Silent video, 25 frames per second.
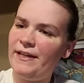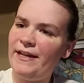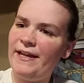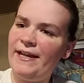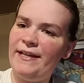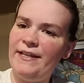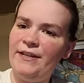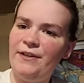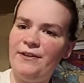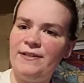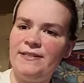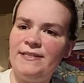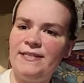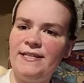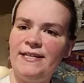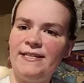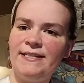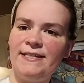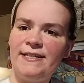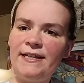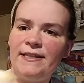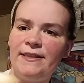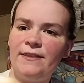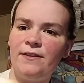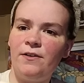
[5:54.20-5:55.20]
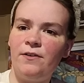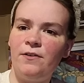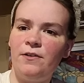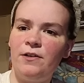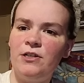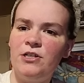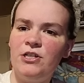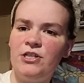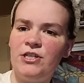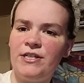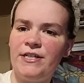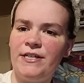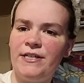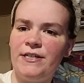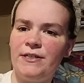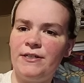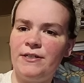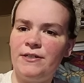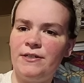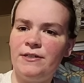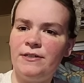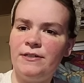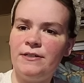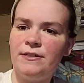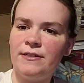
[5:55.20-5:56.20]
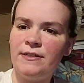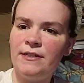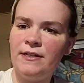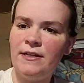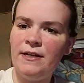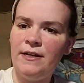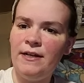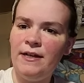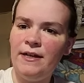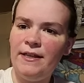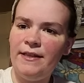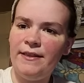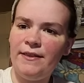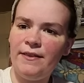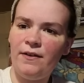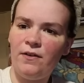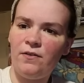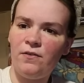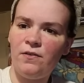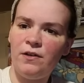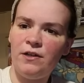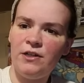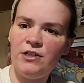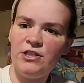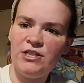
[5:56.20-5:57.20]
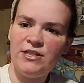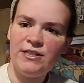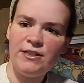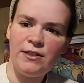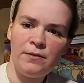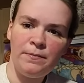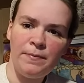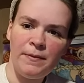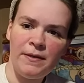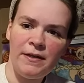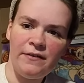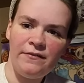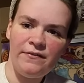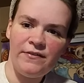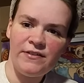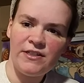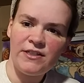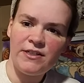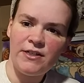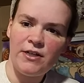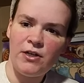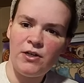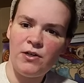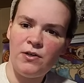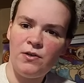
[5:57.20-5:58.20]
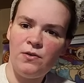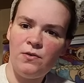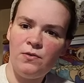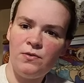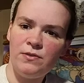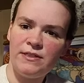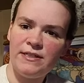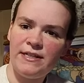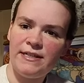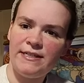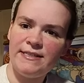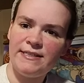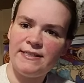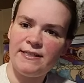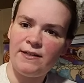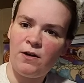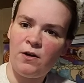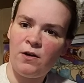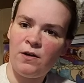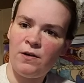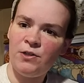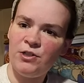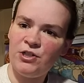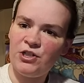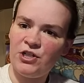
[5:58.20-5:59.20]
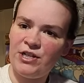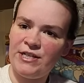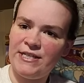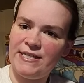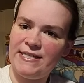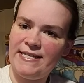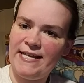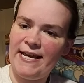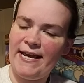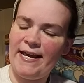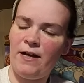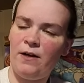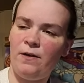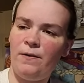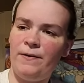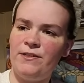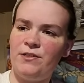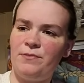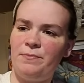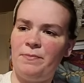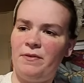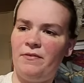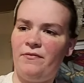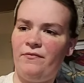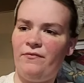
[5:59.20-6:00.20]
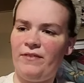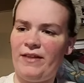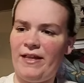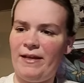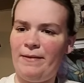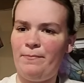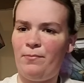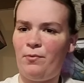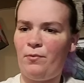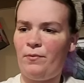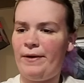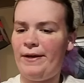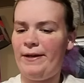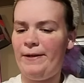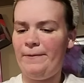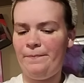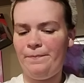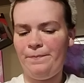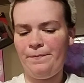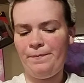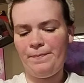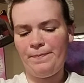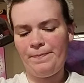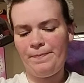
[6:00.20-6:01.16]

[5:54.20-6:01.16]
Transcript: And you can see he's got the orange ears, the orange little bit of his nose, and his orange on his tail. He's going to be flame point.